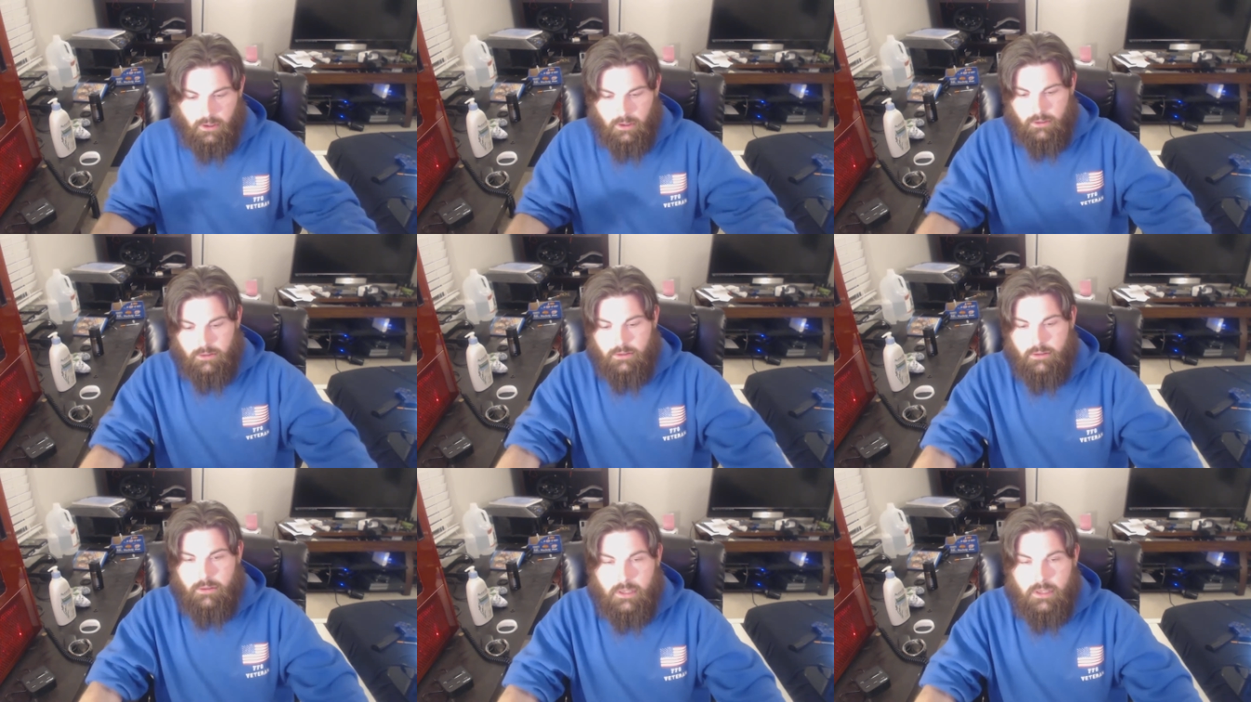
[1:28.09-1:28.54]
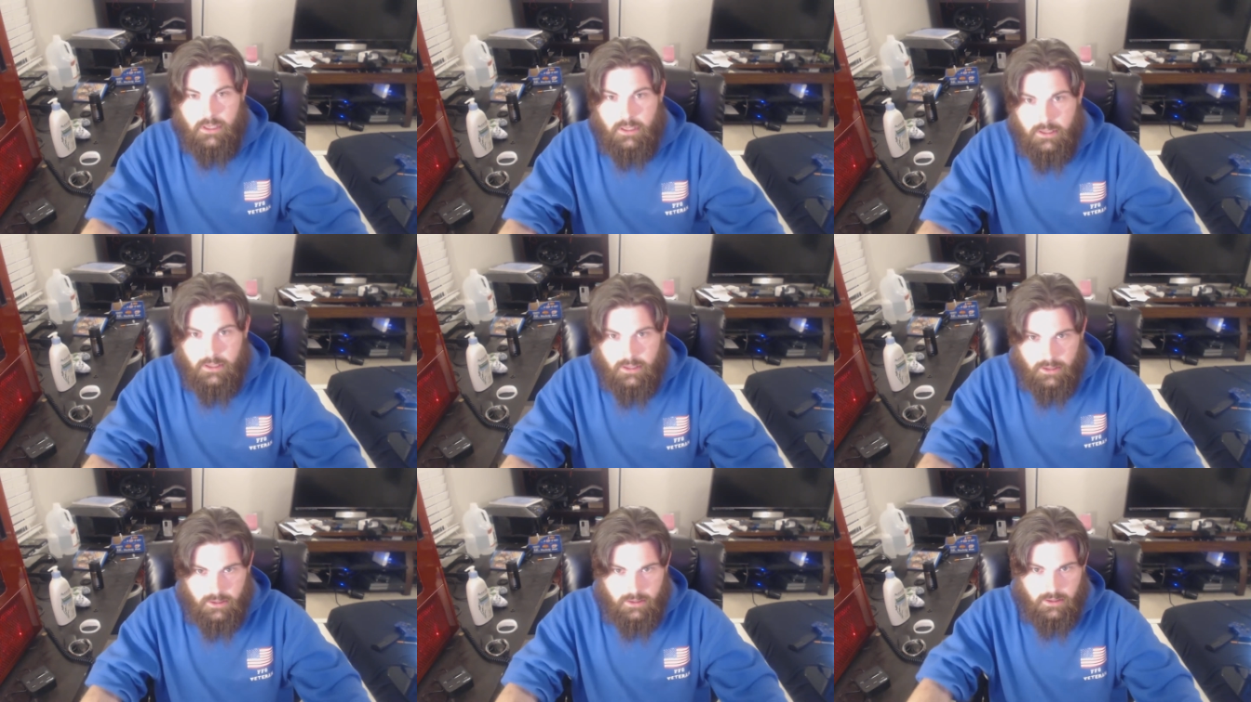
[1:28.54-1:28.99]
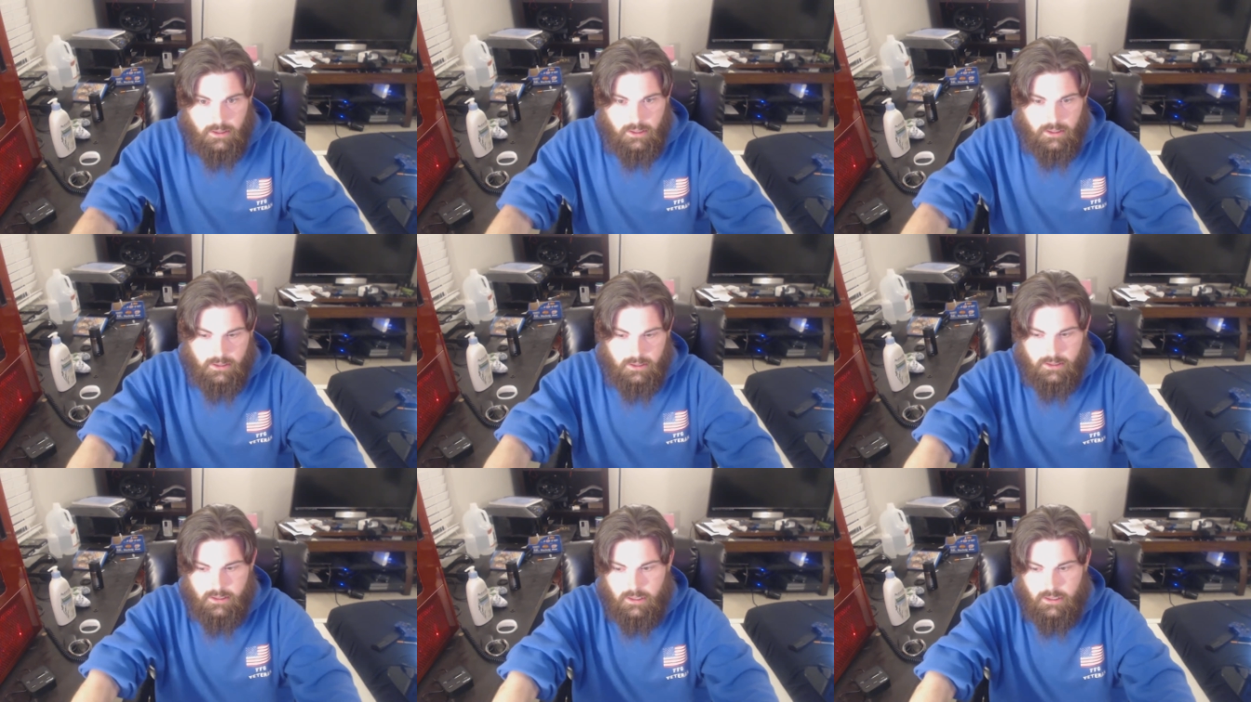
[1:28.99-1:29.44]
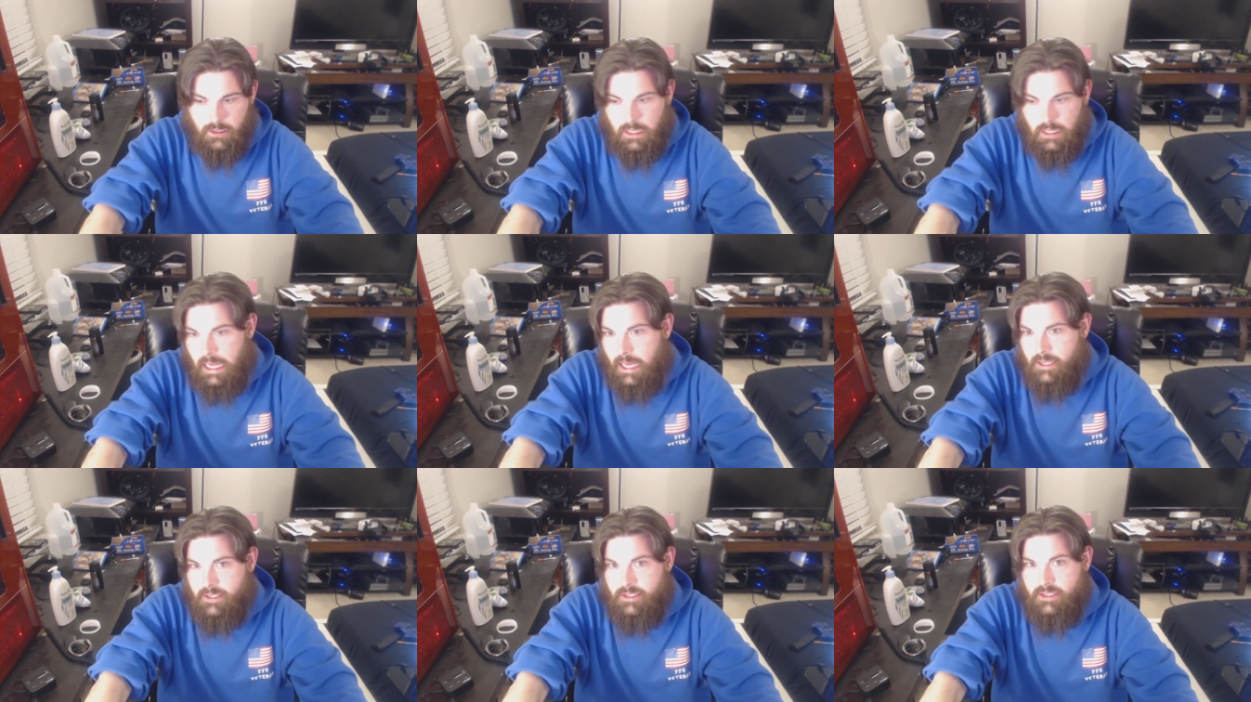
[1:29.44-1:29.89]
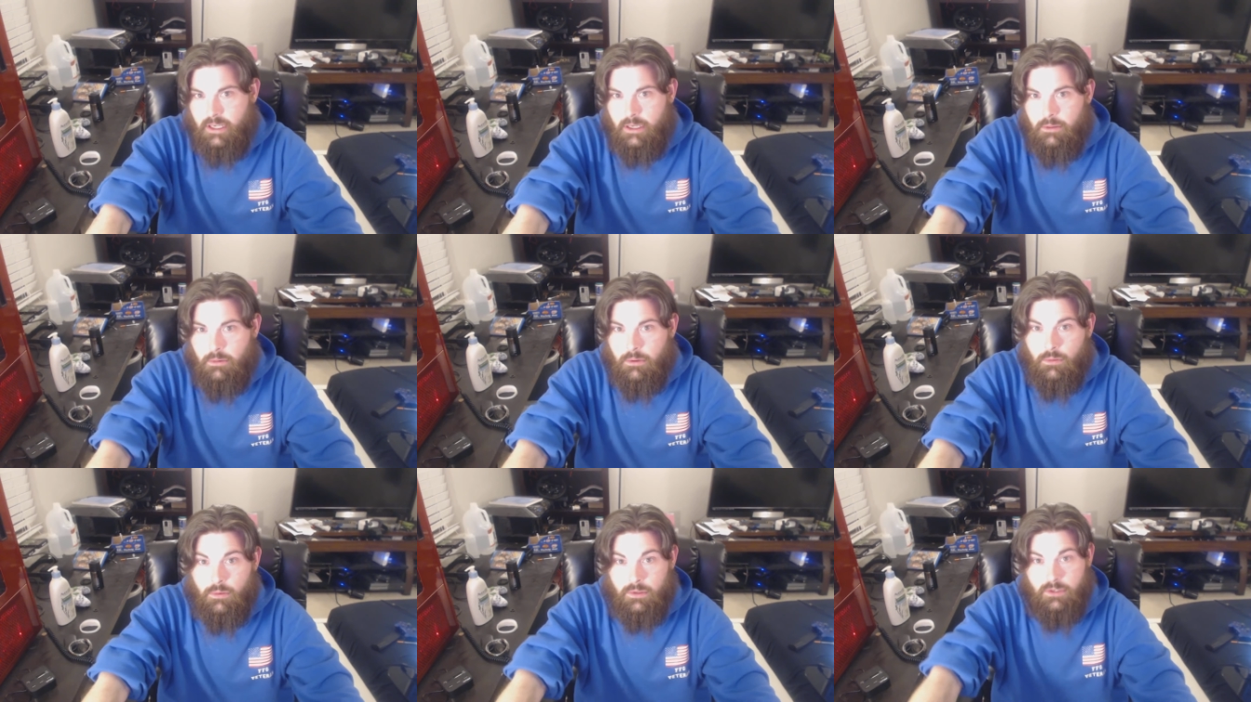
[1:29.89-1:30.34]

underneath this glass table,